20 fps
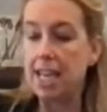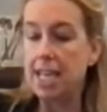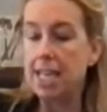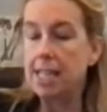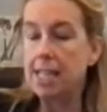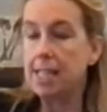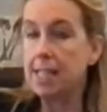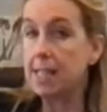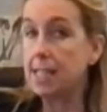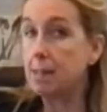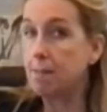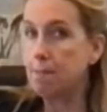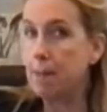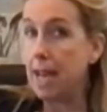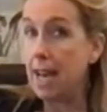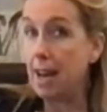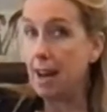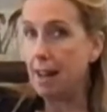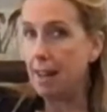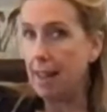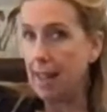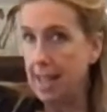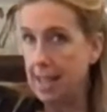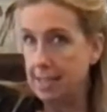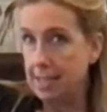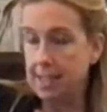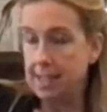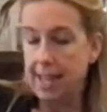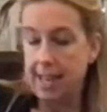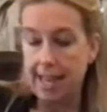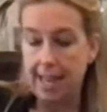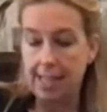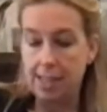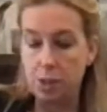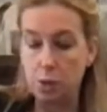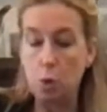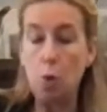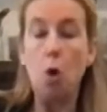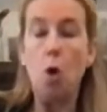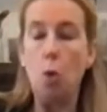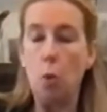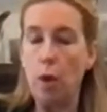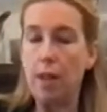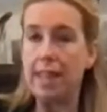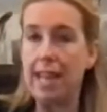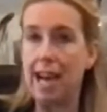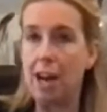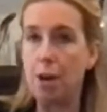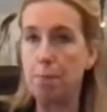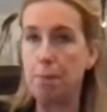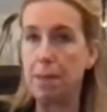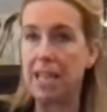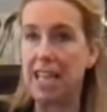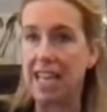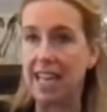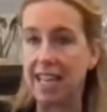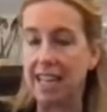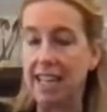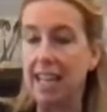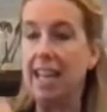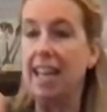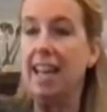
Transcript: smell and taste without being